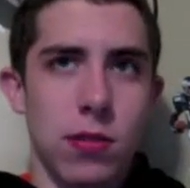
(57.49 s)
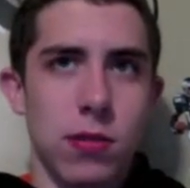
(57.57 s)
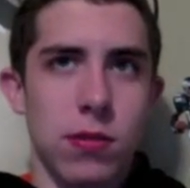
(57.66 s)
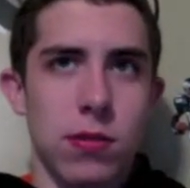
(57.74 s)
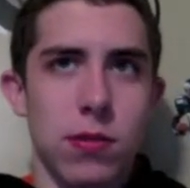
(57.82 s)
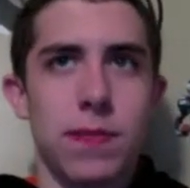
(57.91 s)

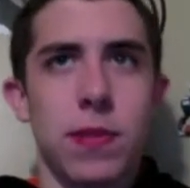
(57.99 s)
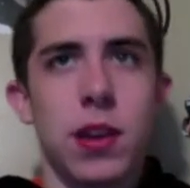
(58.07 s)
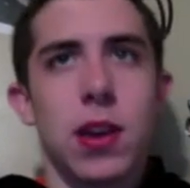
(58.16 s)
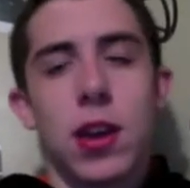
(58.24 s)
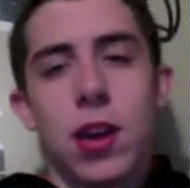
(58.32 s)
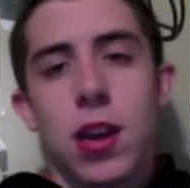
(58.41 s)
or
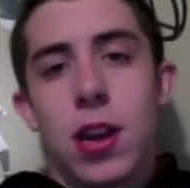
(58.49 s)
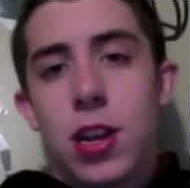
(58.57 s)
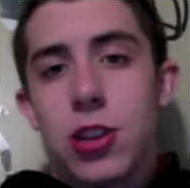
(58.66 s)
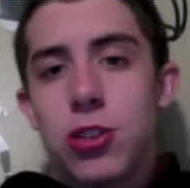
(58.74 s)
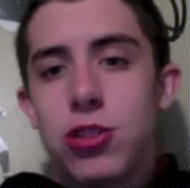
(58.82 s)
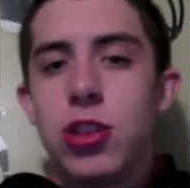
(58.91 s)

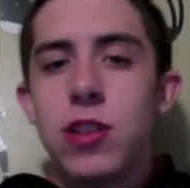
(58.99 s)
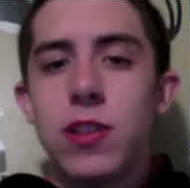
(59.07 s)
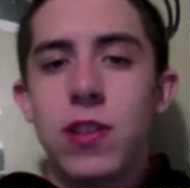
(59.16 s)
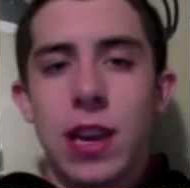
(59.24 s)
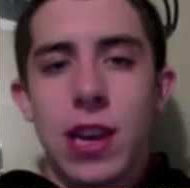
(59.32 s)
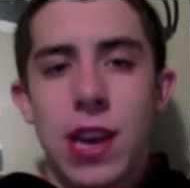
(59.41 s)
Jesus,
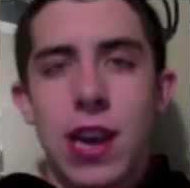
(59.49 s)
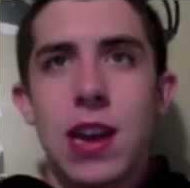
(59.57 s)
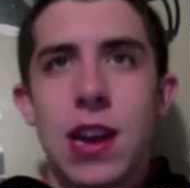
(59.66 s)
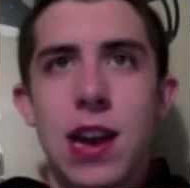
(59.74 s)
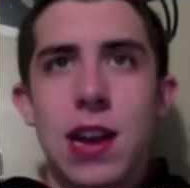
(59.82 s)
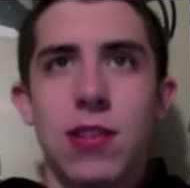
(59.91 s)
I
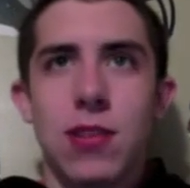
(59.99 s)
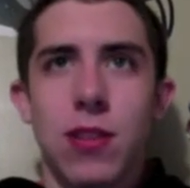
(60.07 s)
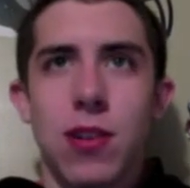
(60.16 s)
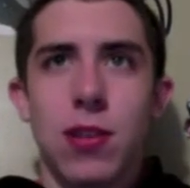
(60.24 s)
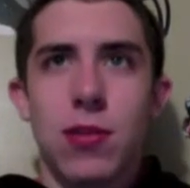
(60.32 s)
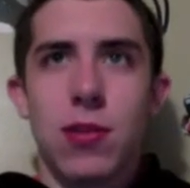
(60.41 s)
cannot
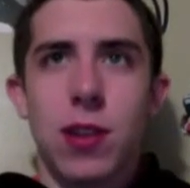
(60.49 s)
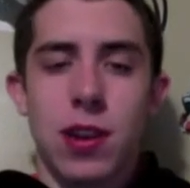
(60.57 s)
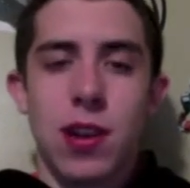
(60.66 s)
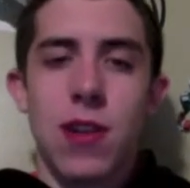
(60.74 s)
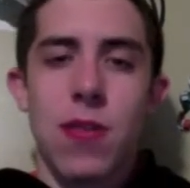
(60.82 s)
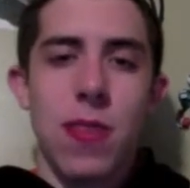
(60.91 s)
talk. We're gonna
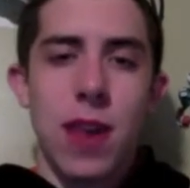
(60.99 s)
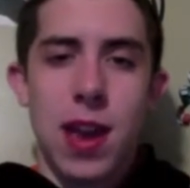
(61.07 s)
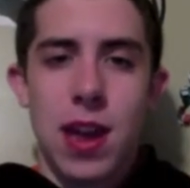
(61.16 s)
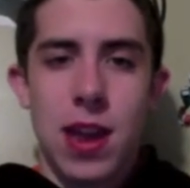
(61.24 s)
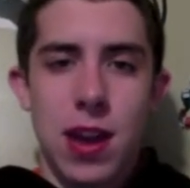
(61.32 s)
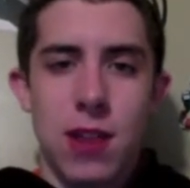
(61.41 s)
cut
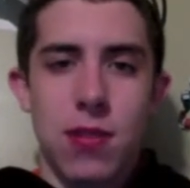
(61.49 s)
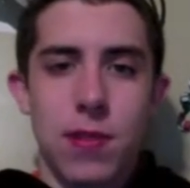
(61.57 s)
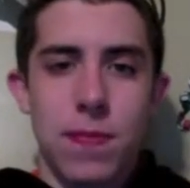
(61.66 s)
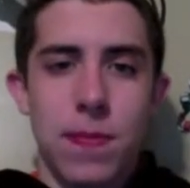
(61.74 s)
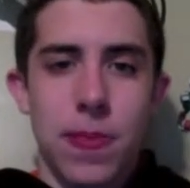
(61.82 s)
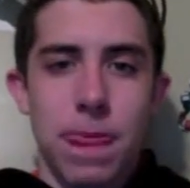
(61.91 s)
that out.
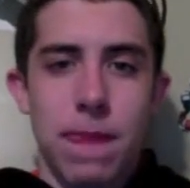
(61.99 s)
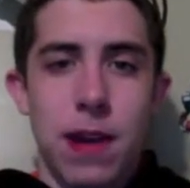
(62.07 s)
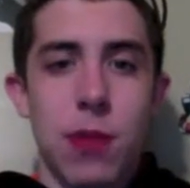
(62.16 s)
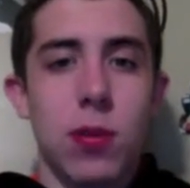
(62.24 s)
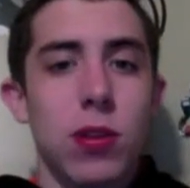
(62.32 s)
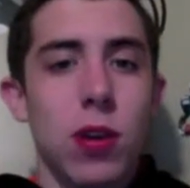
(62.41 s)
I
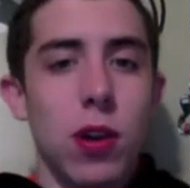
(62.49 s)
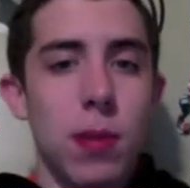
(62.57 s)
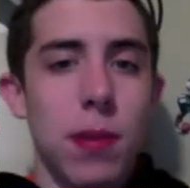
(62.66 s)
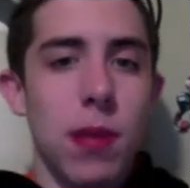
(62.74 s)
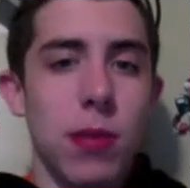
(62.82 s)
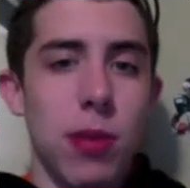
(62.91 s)
want to talk
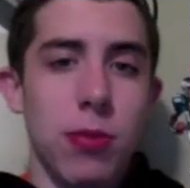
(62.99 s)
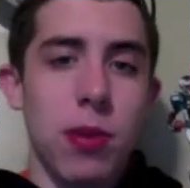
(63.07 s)
about the three